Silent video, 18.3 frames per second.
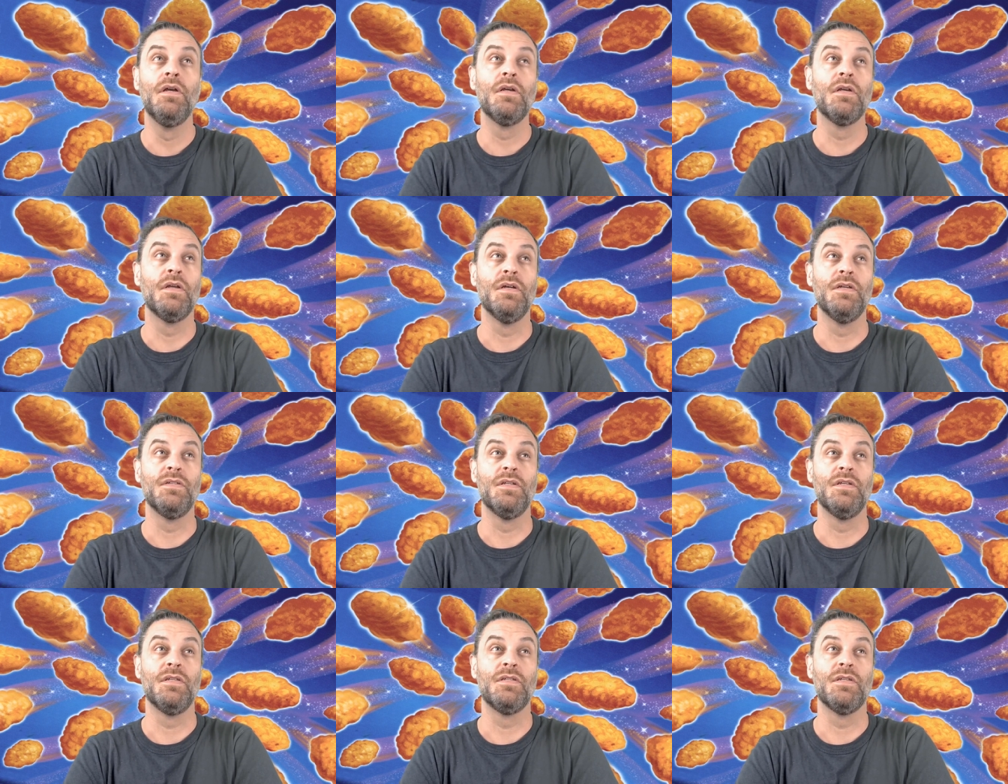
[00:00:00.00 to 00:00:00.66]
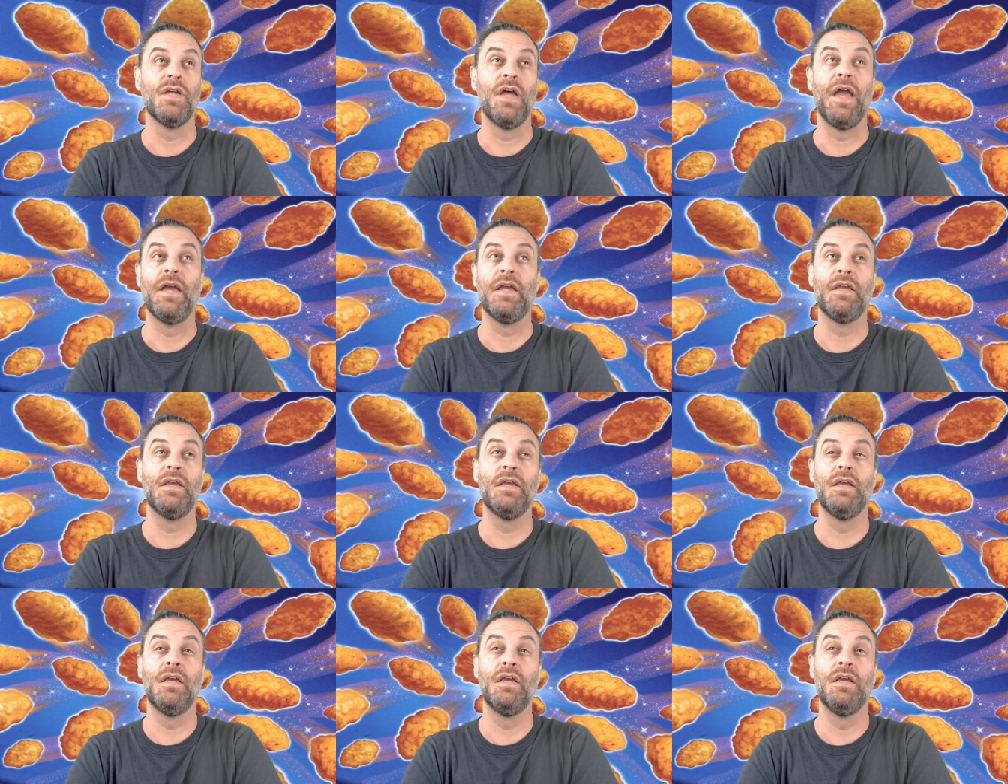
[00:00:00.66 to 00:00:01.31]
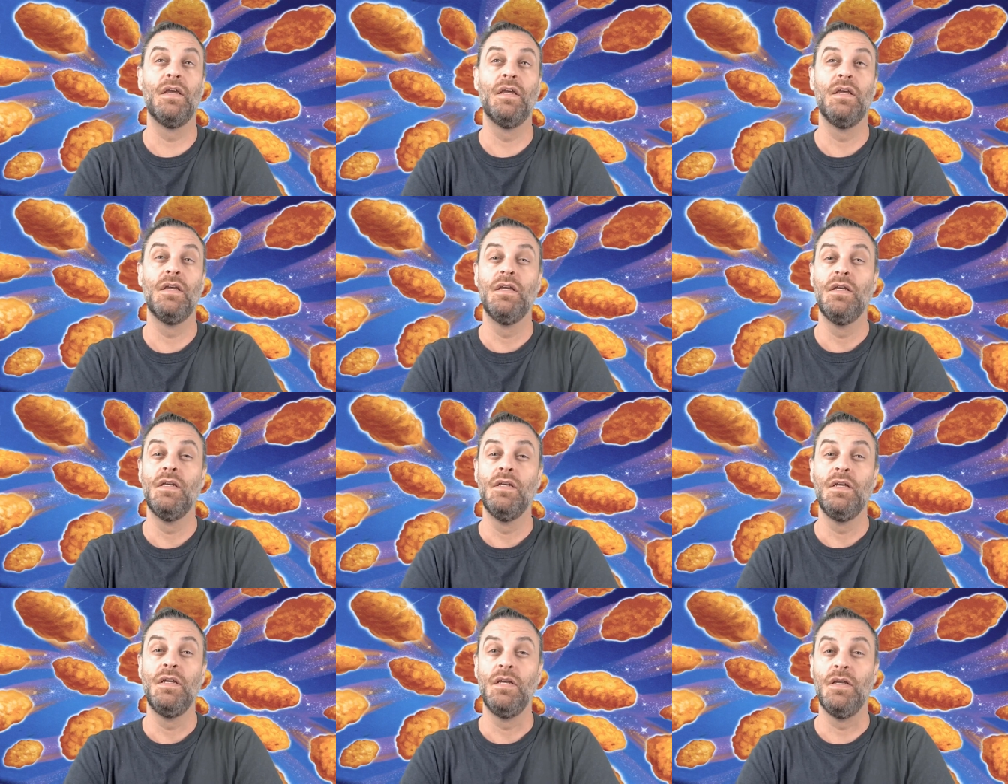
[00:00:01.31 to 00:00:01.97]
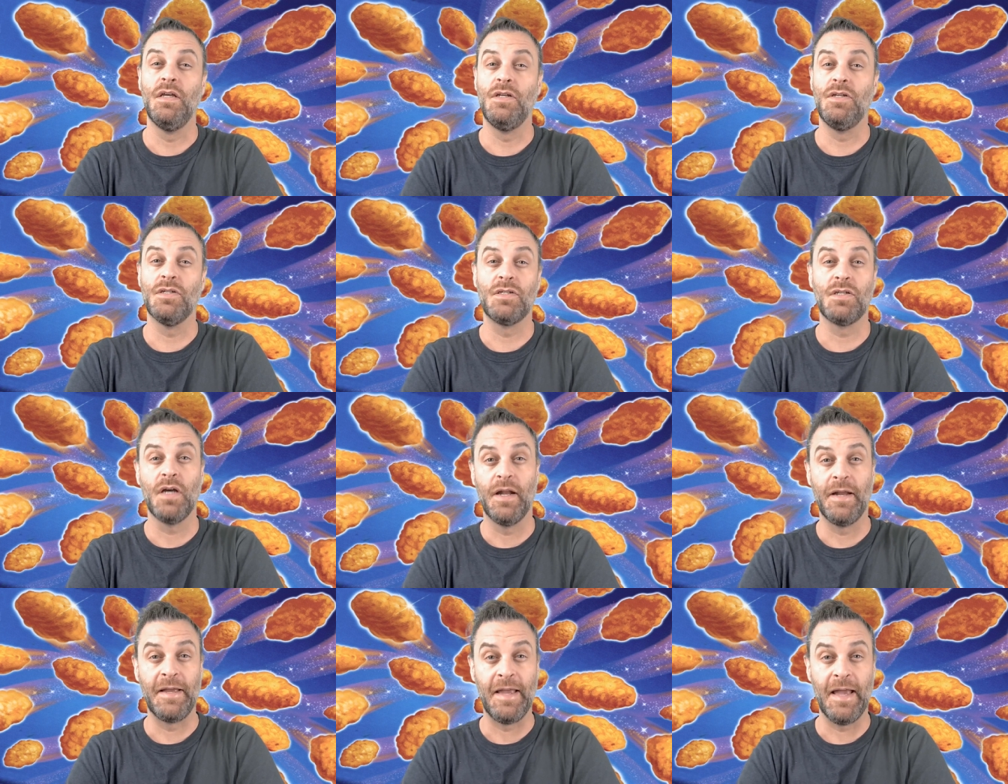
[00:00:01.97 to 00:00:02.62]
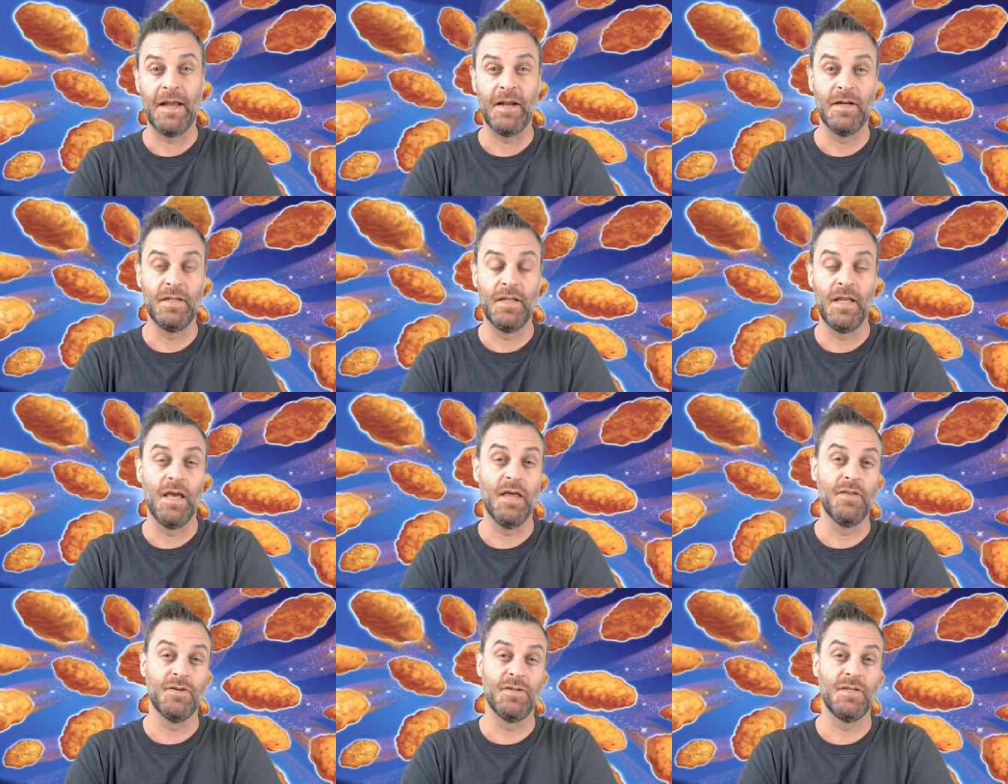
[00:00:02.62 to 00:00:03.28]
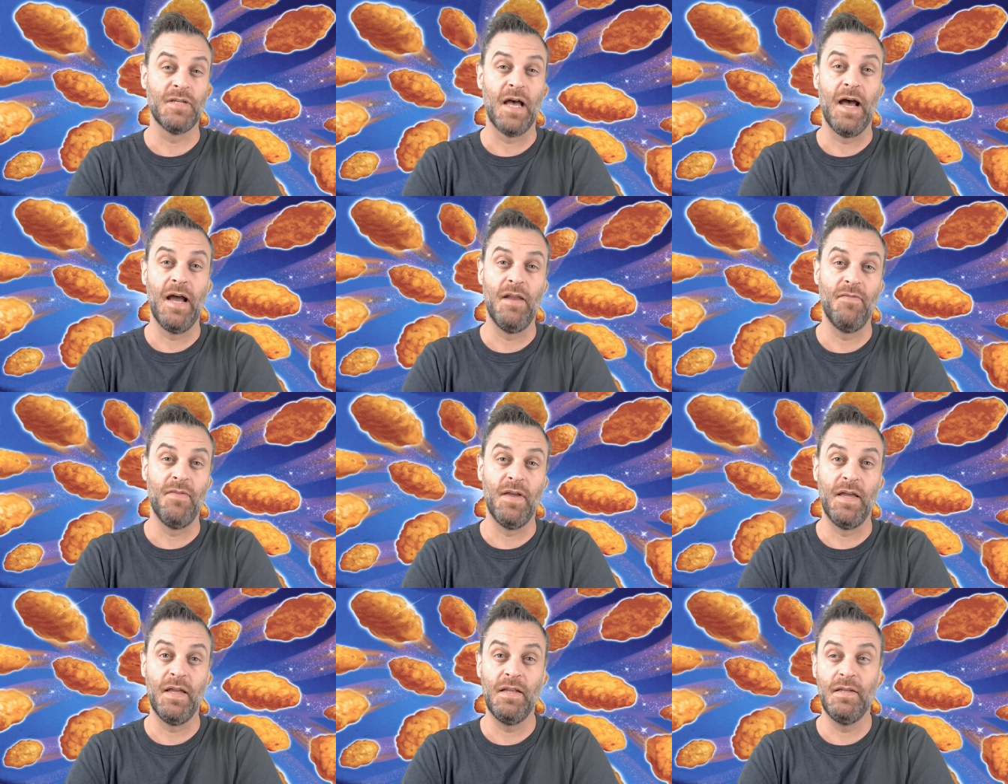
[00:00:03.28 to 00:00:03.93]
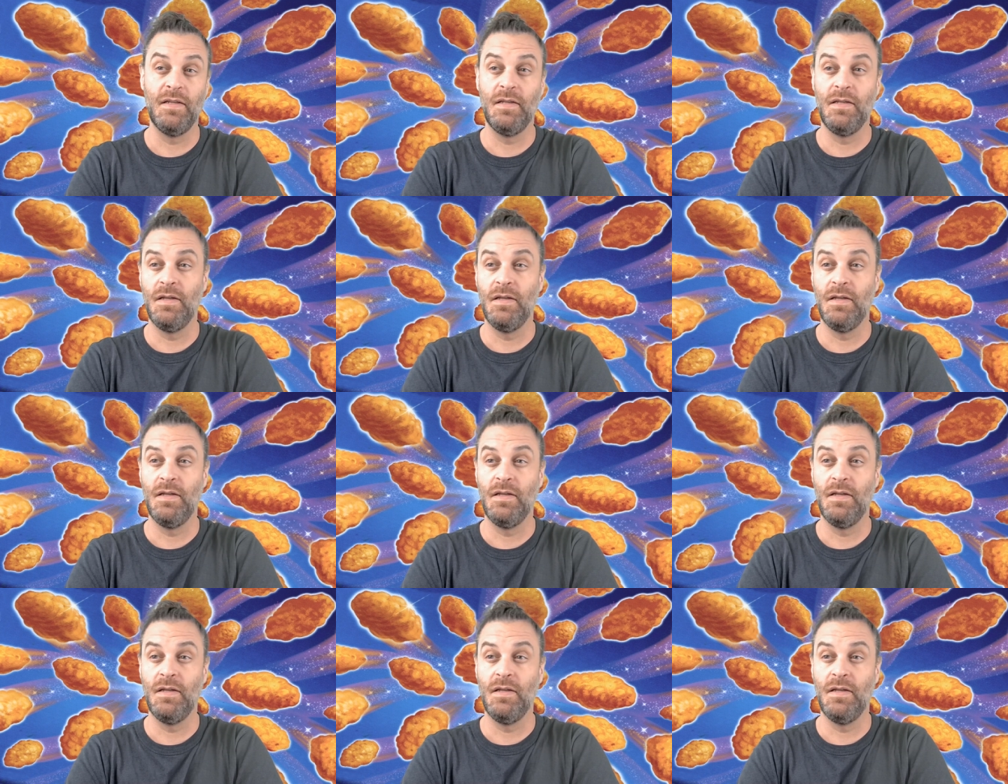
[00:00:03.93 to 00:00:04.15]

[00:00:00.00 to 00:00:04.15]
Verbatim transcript: because it's like you just got to get on the other side of it.